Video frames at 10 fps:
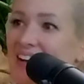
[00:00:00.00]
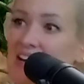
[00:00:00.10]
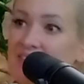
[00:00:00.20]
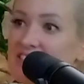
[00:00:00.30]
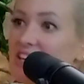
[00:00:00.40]
I
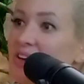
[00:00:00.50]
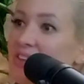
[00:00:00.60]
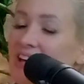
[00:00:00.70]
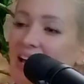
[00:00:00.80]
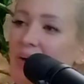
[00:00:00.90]
didn't have a
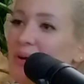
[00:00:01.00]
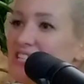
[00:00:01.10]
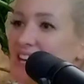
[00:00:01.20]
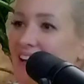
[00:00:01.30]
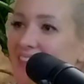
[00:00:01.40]
cellulite. I
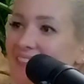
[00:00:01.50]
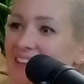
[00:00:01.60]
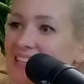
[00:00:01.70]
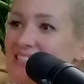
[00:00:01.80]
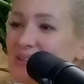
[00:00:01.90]
wish I had
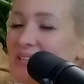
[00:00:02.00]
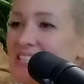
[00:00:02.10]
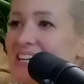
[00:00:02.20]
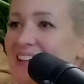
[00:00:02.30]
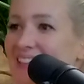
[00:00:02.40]
this. I
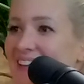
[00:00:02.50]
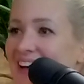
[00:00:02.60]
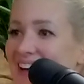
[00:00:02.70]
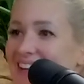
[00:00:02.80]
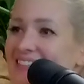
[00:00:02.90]
wish I had
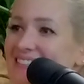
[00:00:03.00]
that."